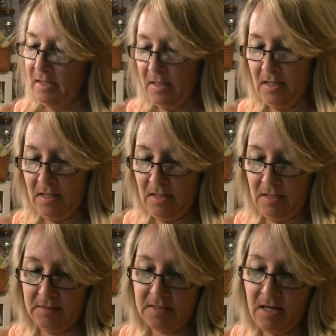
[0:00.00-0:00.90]

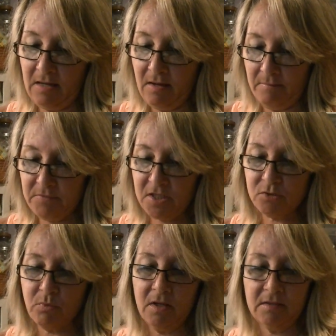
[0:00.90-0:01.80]
And
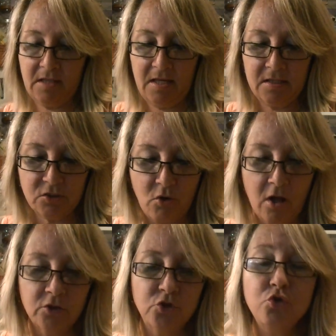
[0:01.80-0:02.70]
this one is
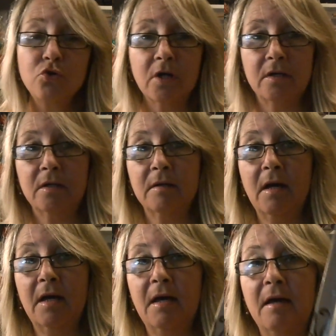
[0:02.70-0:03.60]
called Nougat,
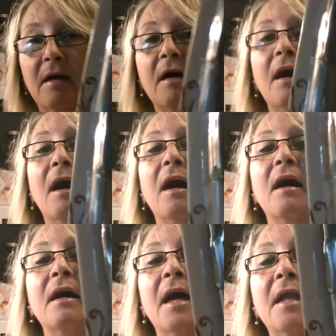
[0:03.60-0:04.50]

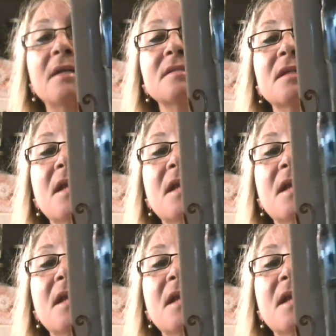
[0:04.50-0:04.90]
and it's a